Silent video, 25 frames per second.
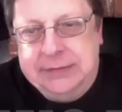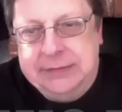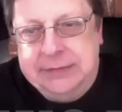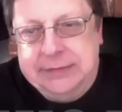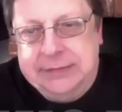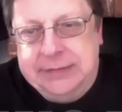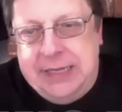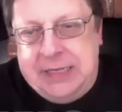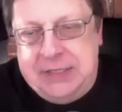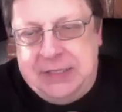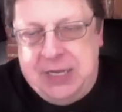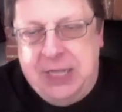
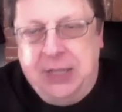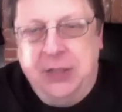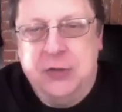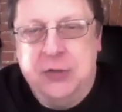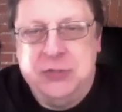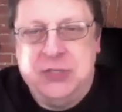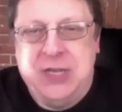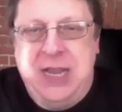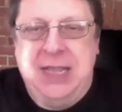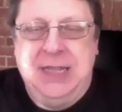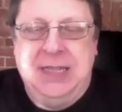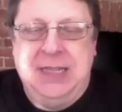and Yellow
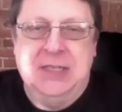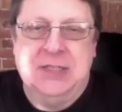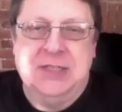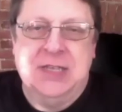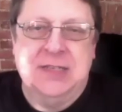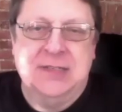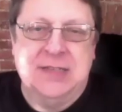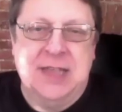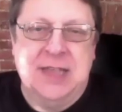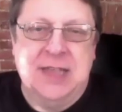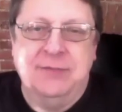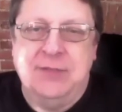Jacket
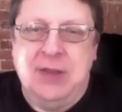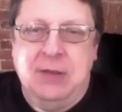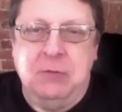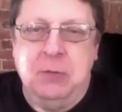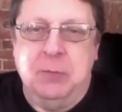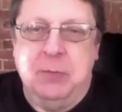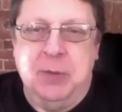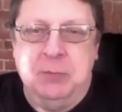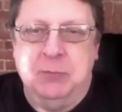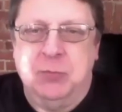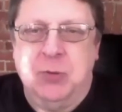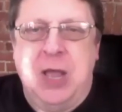says, I've never
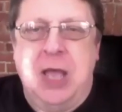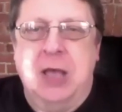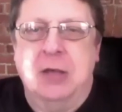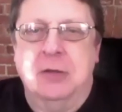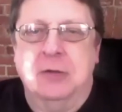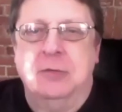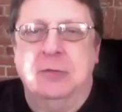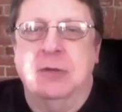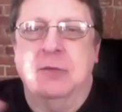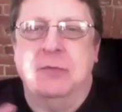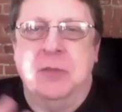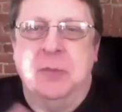been
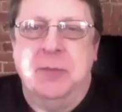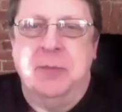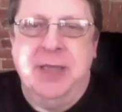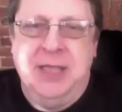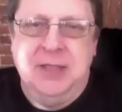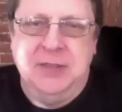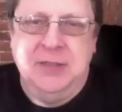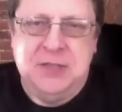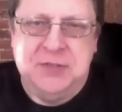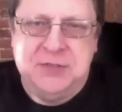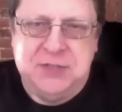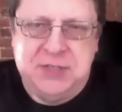prouder of the
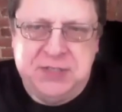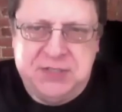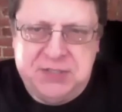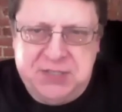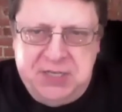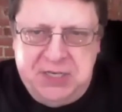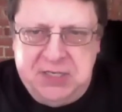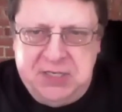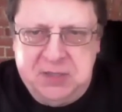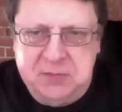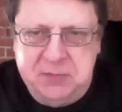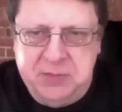man that
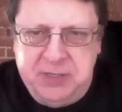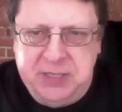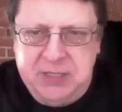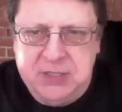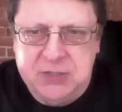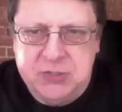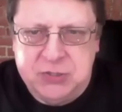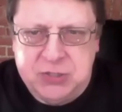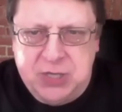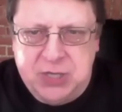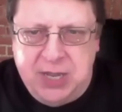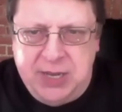succeeded me
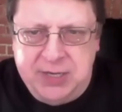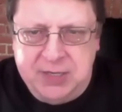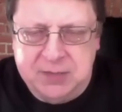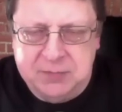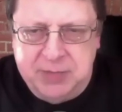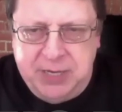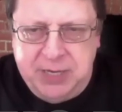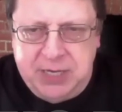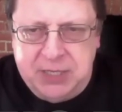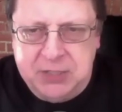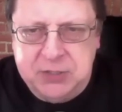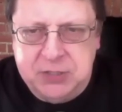as giant
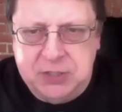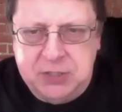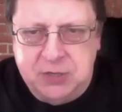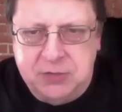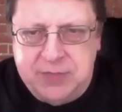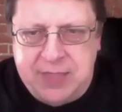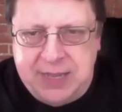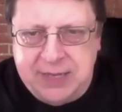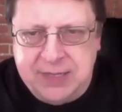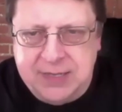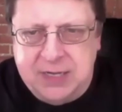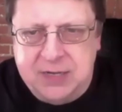man, you know,
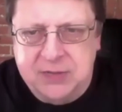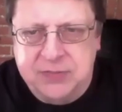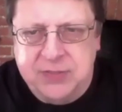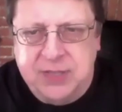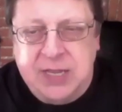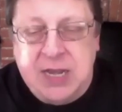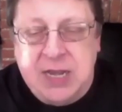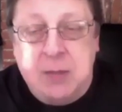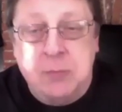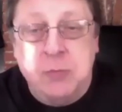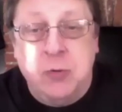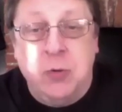that kind of
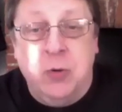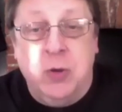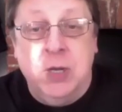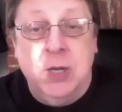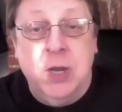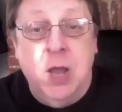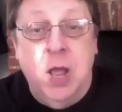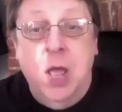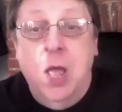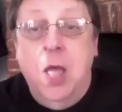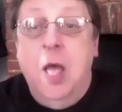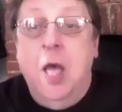thing. And I'm going,
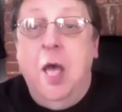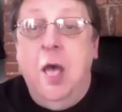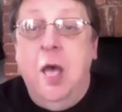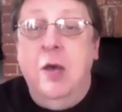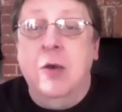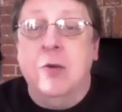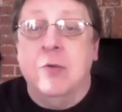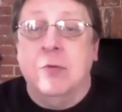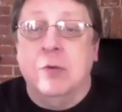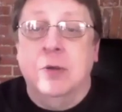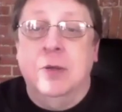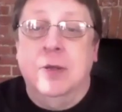
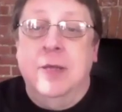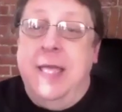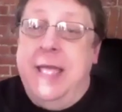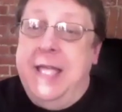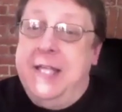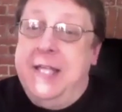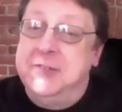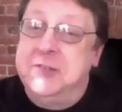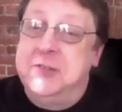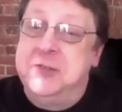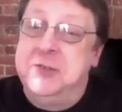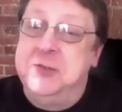oh,
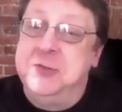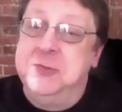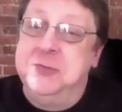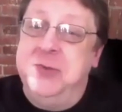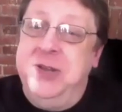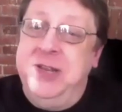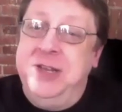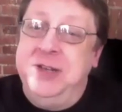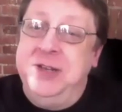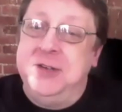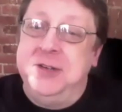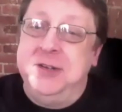as a new
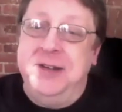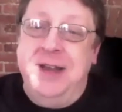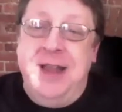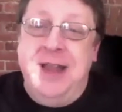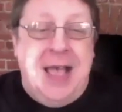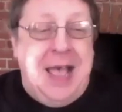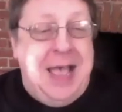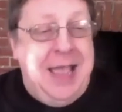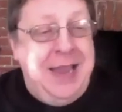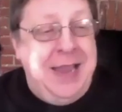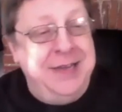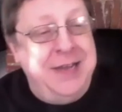reader,
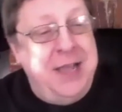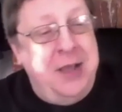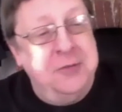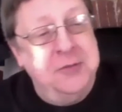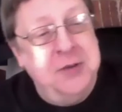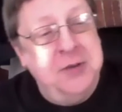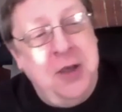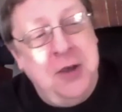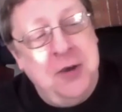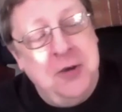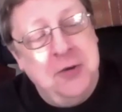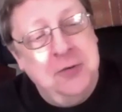I now
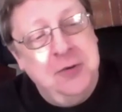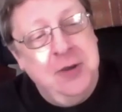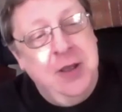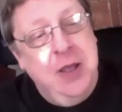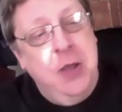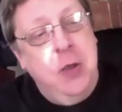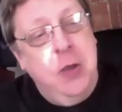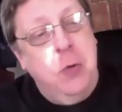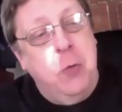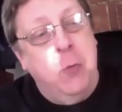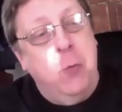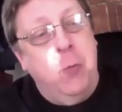know
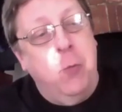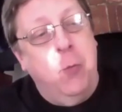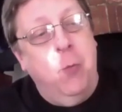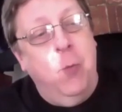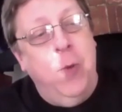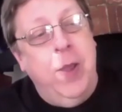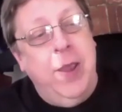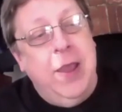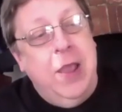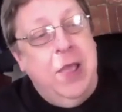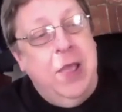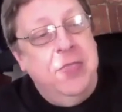
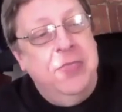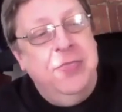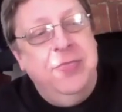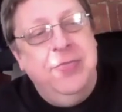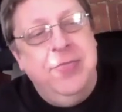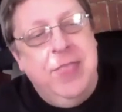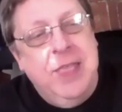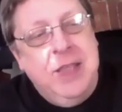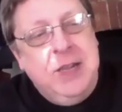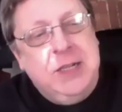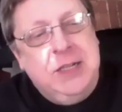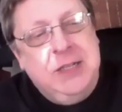what
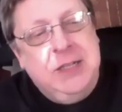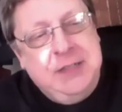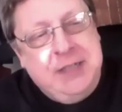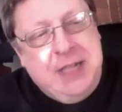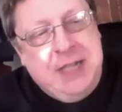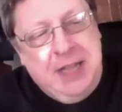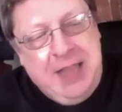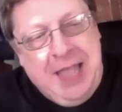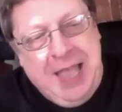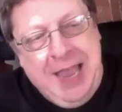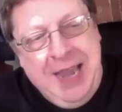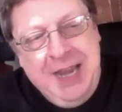
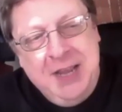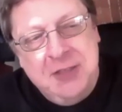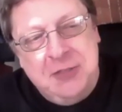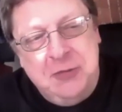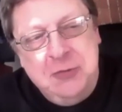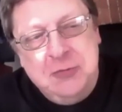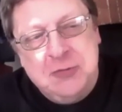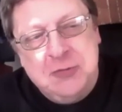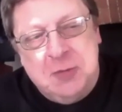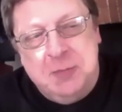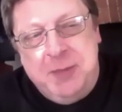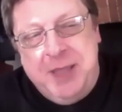Goliath
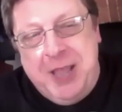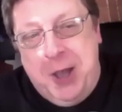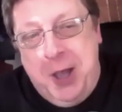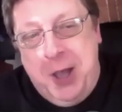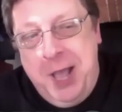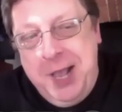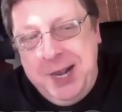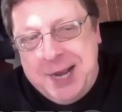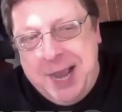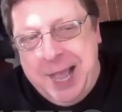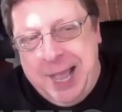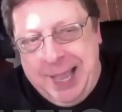used to be
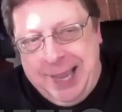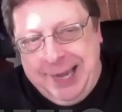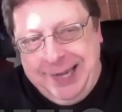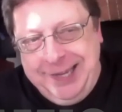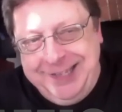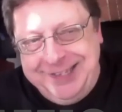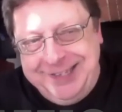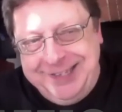Hawkeye.